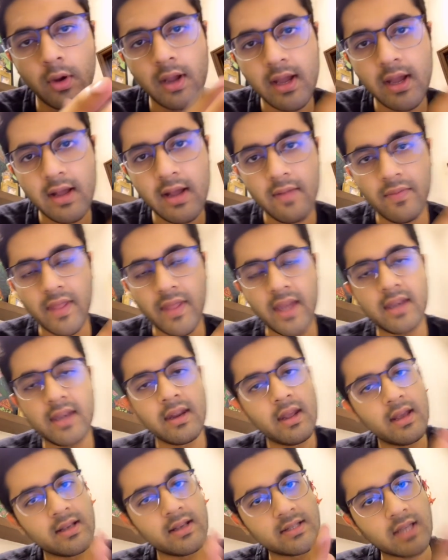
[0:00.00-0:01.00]

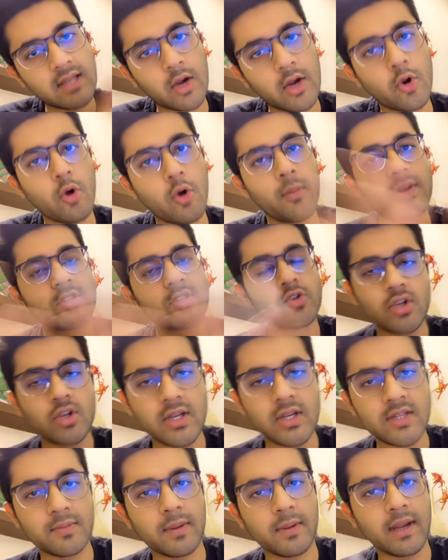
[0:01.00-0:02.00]
that sarcomas usually
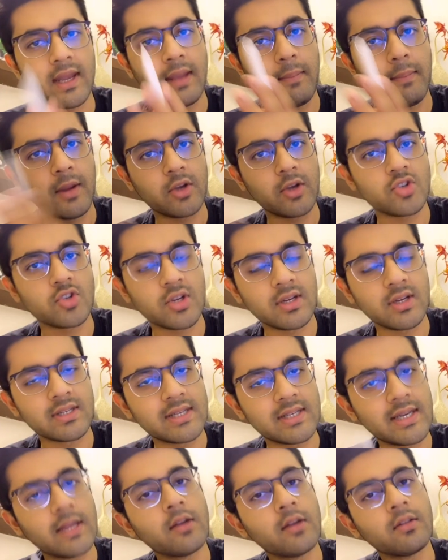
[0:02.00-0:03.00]
spread
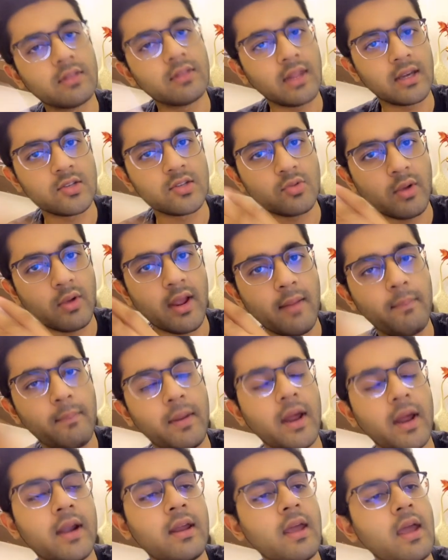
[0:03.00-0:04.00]
hematogenously, that is via
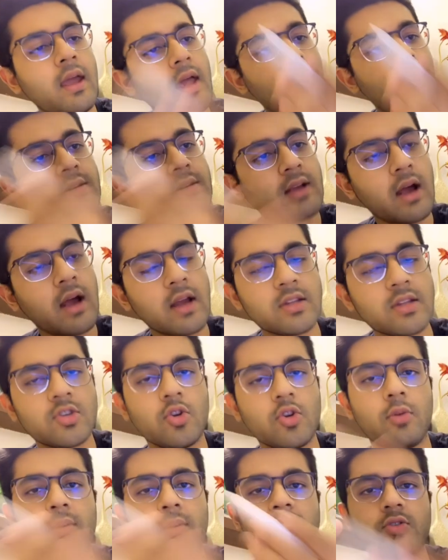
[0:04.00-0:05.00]
blood, and
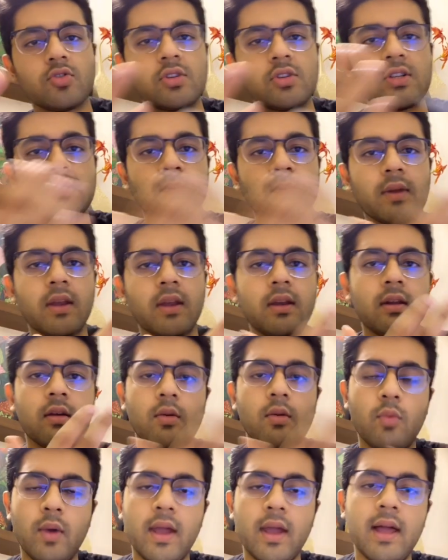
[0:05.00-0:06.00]
carcinomas usually spread
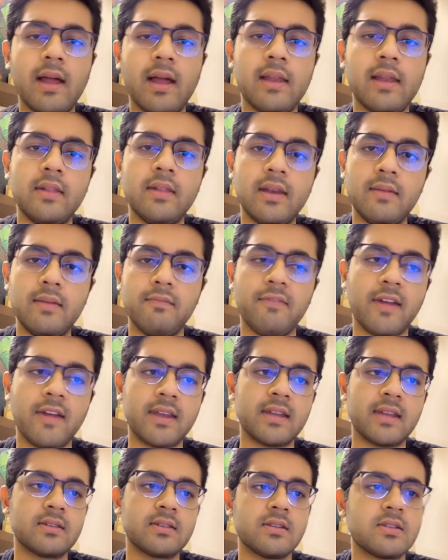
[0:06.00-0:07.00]
via the
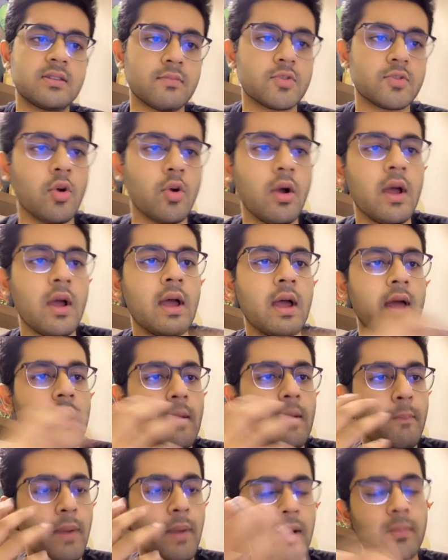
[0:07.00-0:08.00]
lymphatic system. So
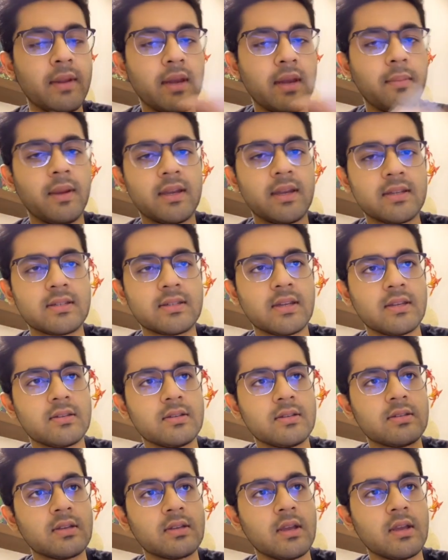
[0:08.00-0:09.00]
pulmonary
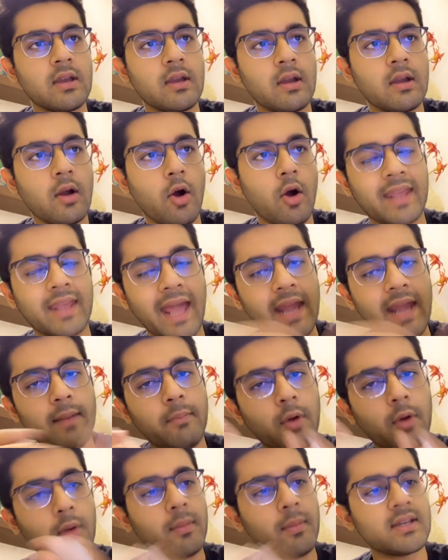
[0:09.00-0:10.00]
metastasis or
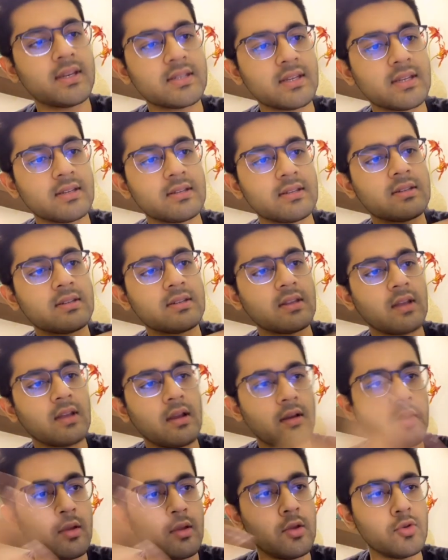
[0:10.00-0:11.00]
cannonball metastasis,
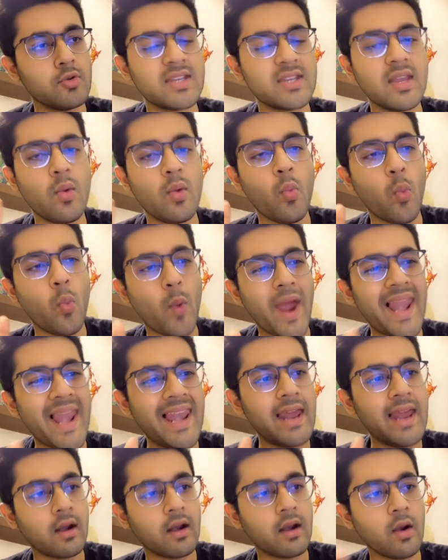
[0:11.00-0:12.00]
you see well
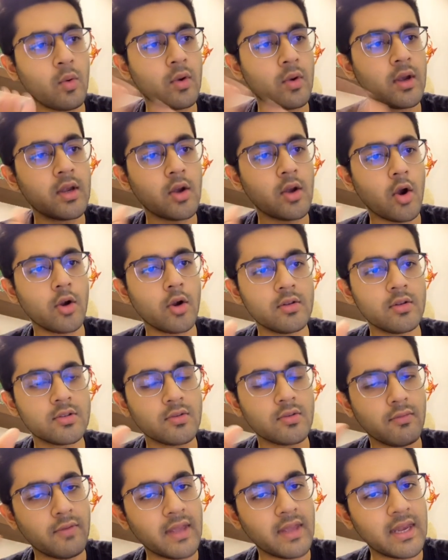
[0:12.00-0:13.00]
rounded nodules of
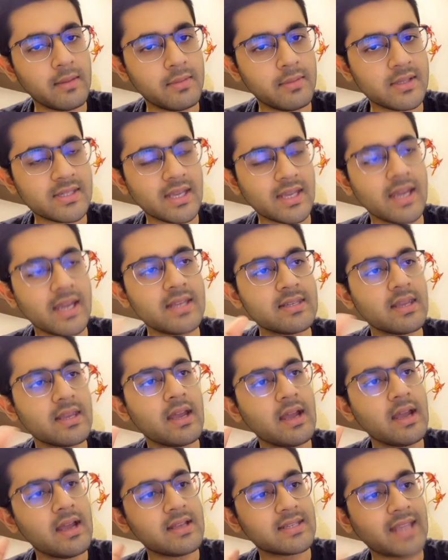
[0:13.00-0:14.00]
variable size
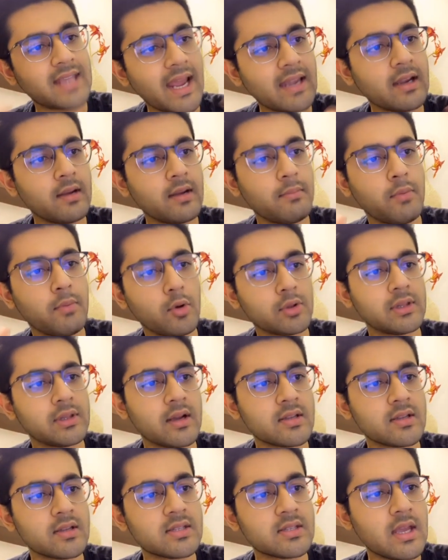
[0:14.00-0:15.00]
scattered in both
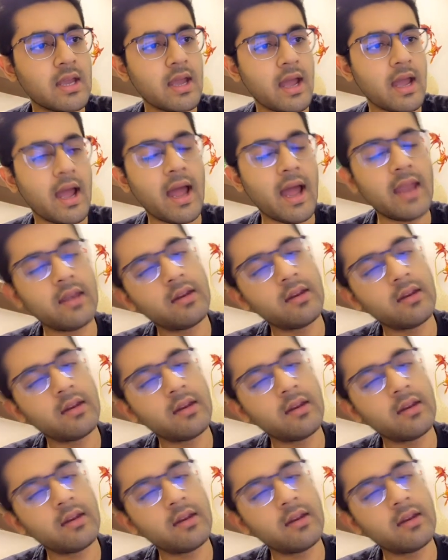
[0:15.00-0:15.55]
lungs, and